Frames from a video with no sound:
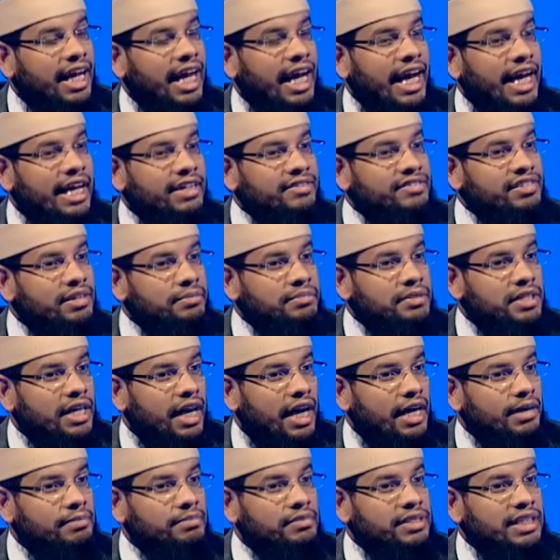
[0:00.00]
and
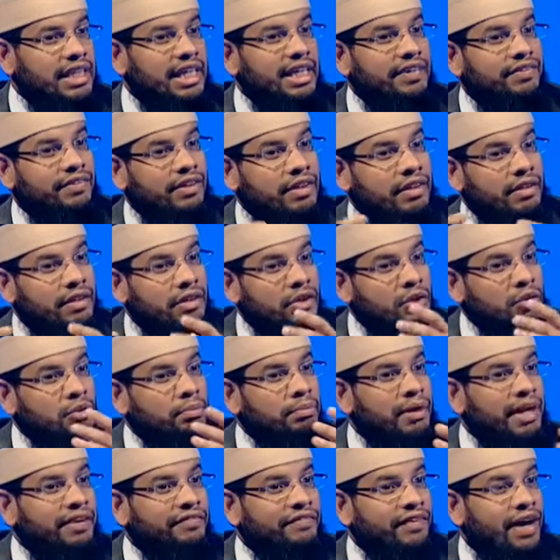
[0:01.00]
sometimes even you
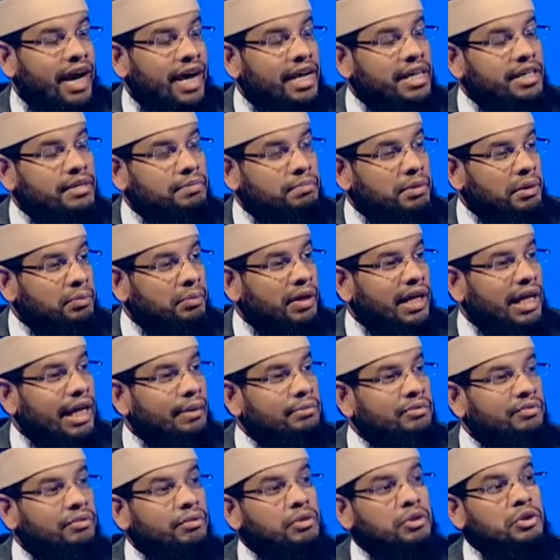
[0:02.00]
may find people are
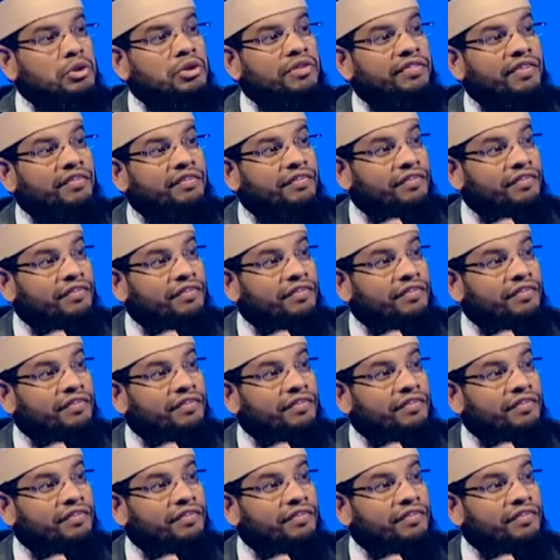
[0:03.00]
coming from two different